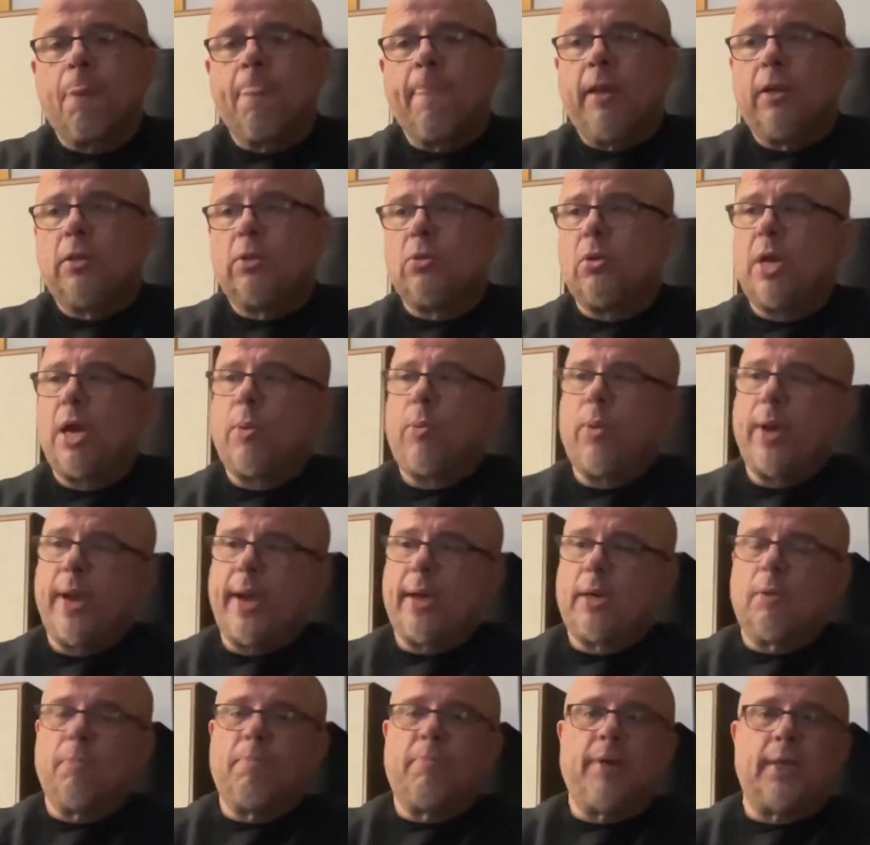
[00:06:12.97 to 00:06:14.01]
so that way I
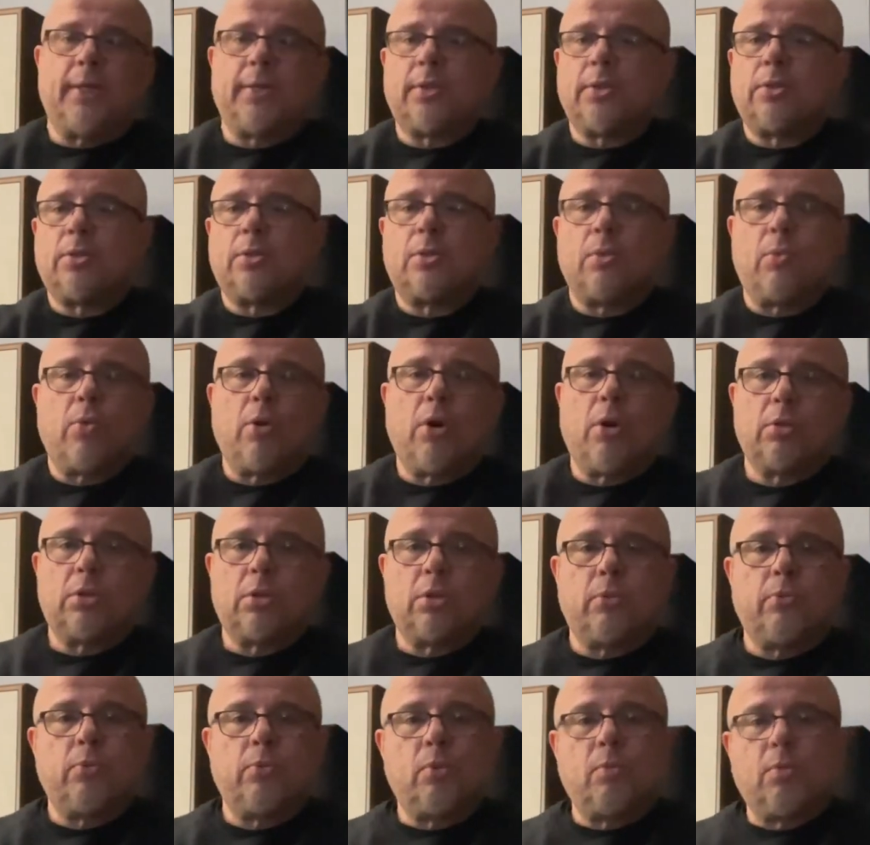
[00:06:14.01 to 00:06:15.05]
could place it somewhere else in
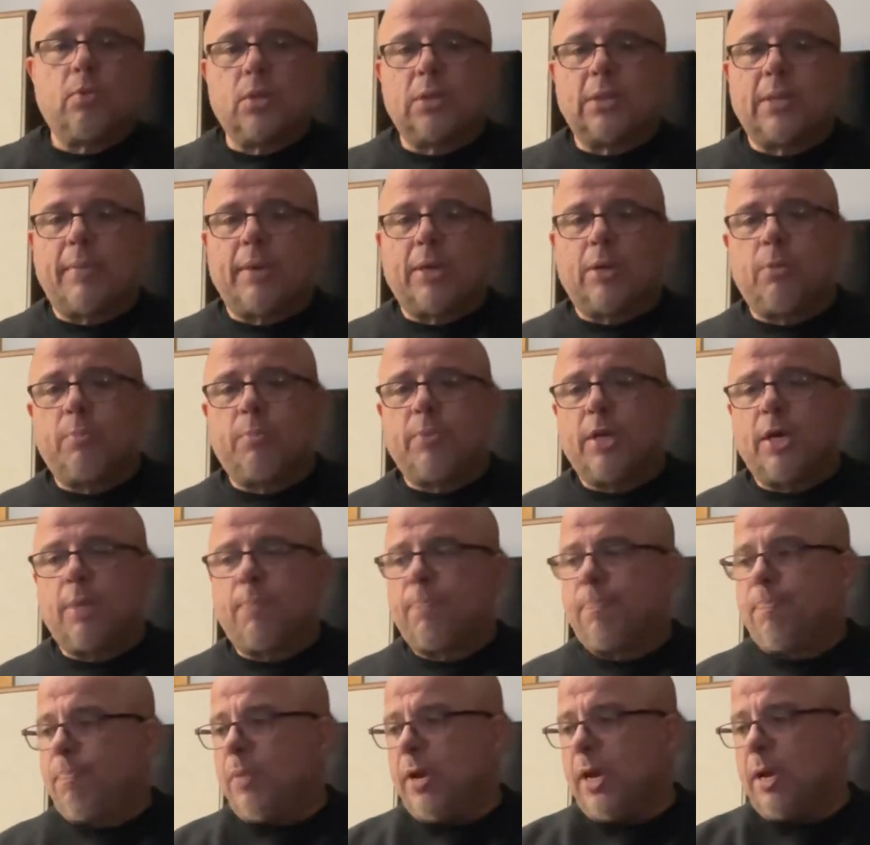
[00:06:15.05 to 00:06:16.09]
the room, because I'm not going to be
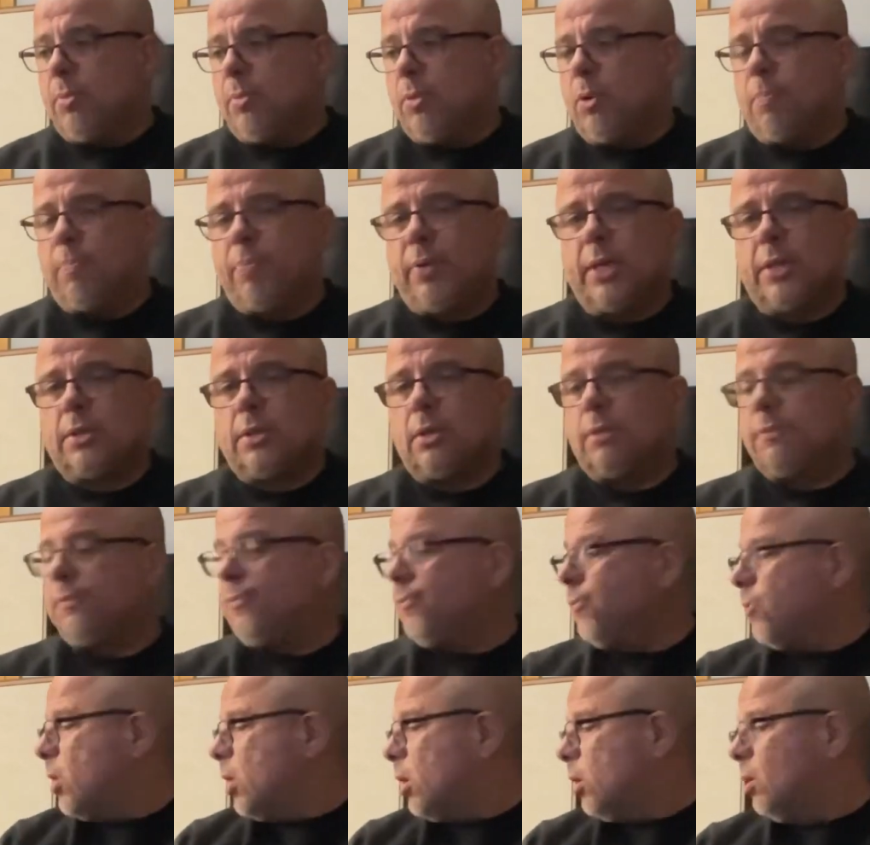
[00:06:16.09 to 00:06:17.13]
able to place it up
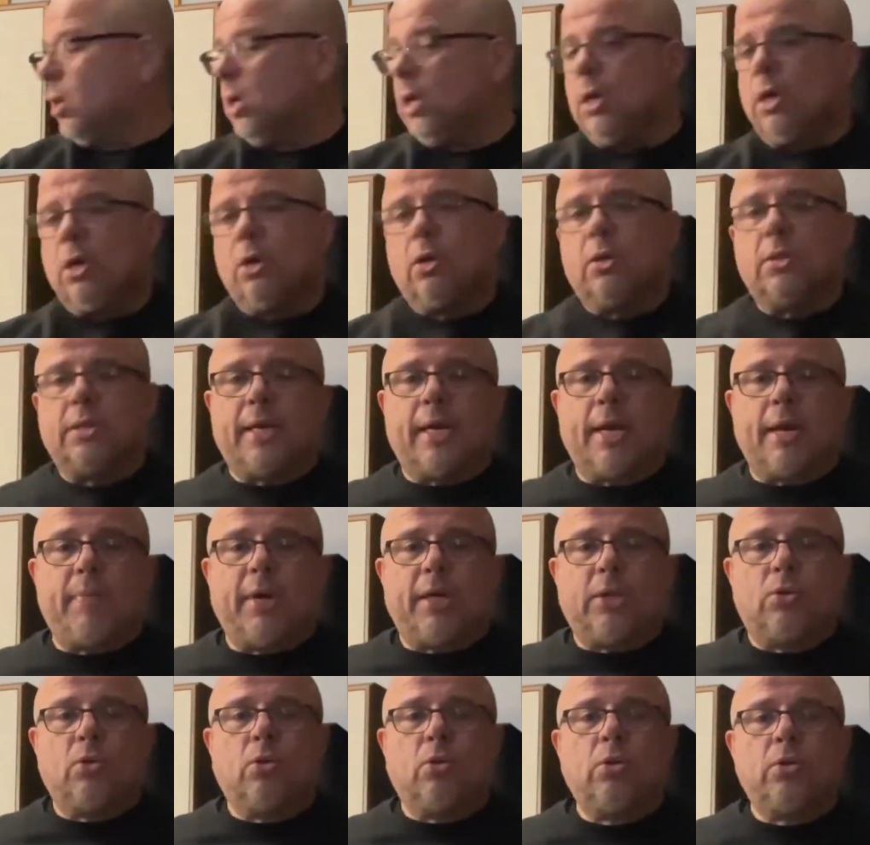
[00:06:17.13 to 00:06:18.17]
front because I got my
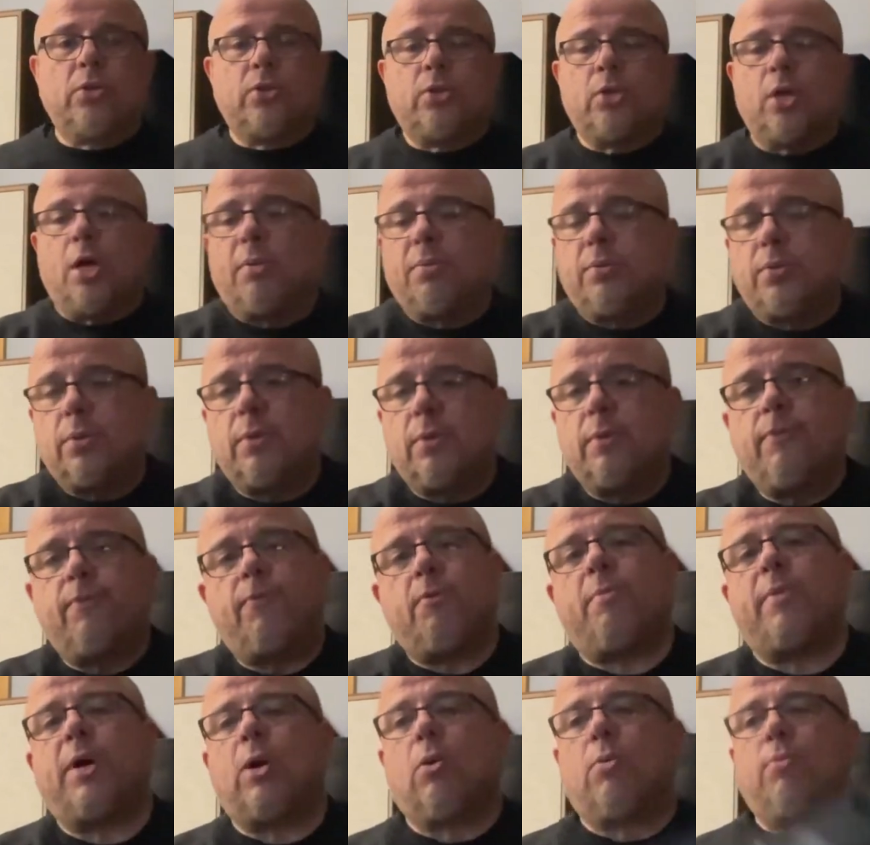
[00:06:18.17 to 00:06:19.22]
dual subs for
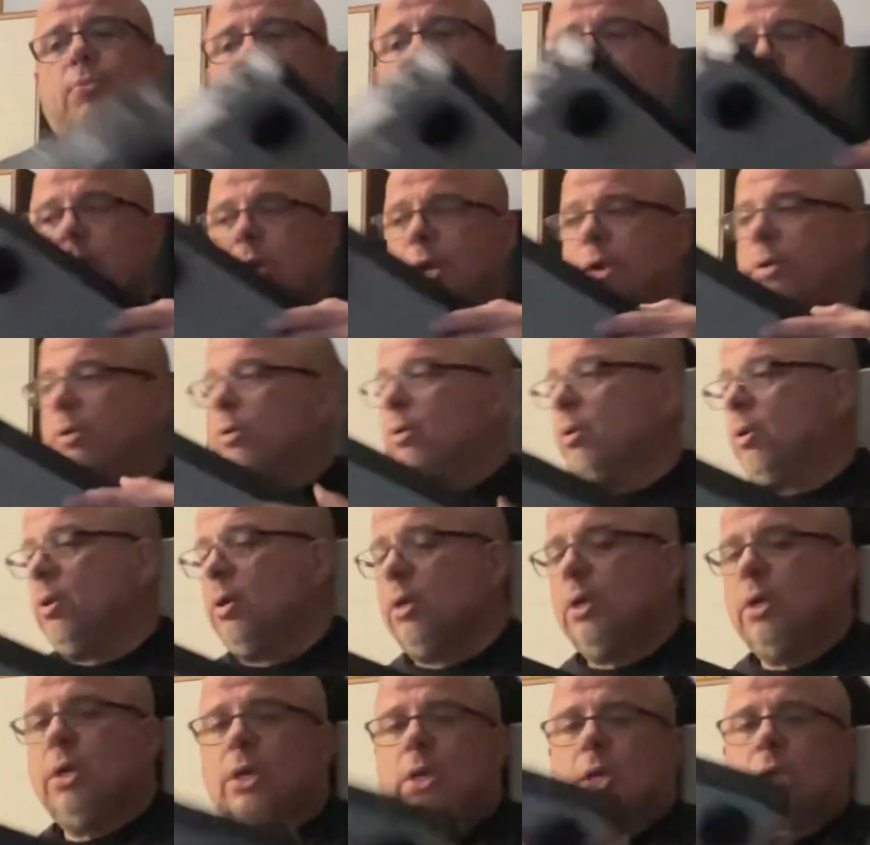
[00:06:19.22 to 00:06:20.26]
my home theater.
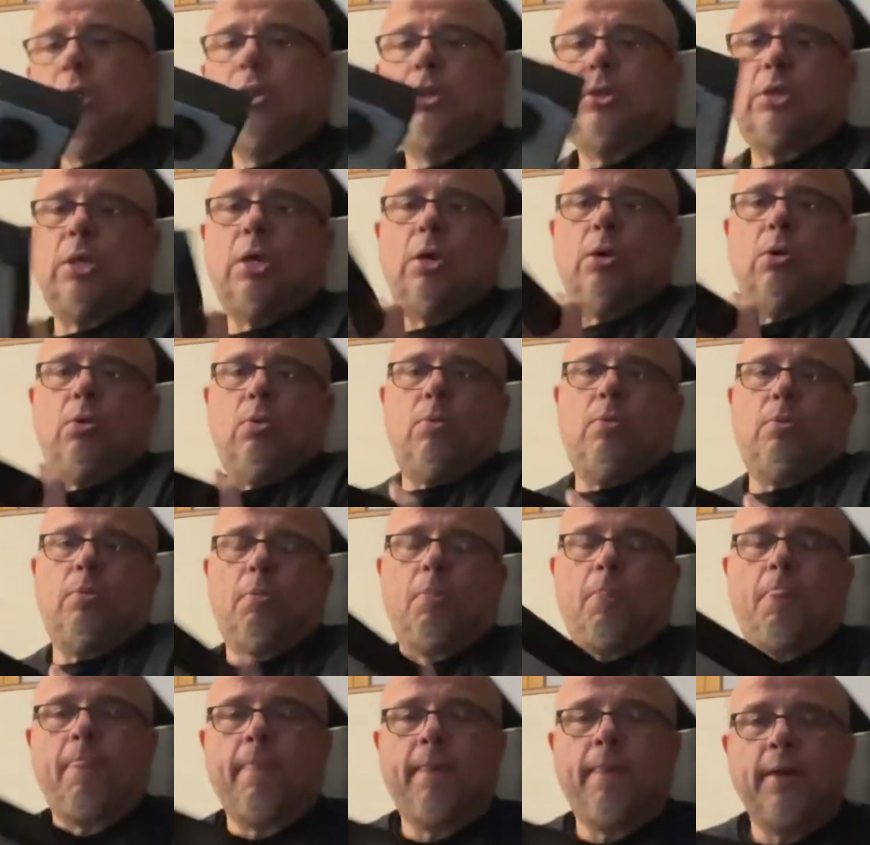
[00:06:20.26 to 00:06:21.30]
So
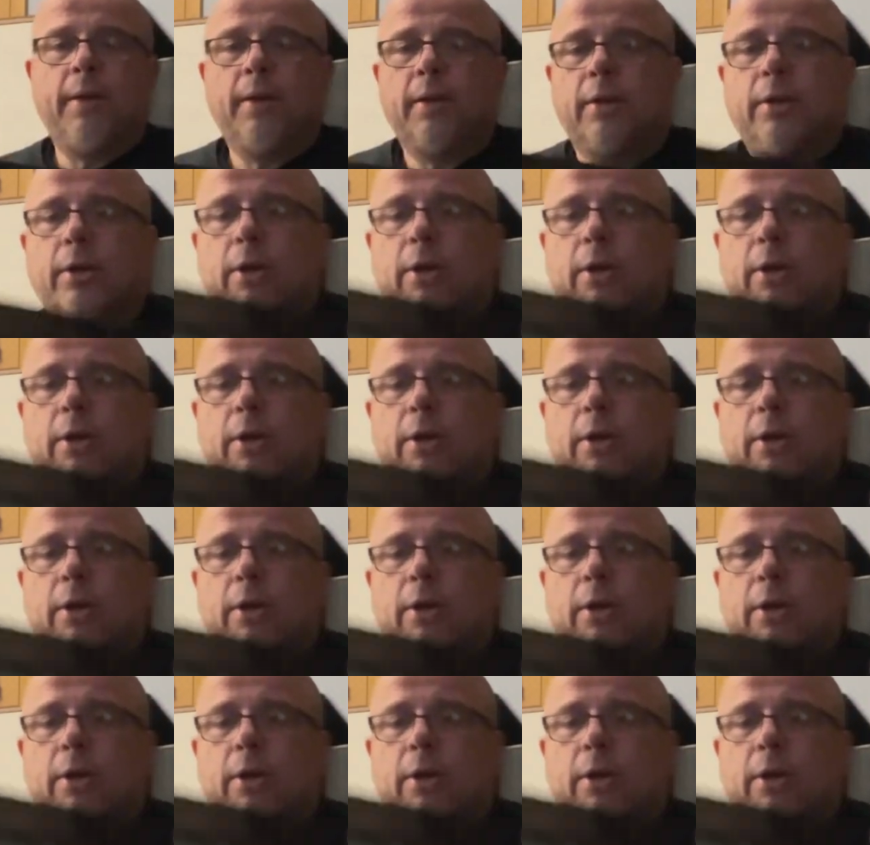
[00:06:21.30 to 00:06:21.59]
it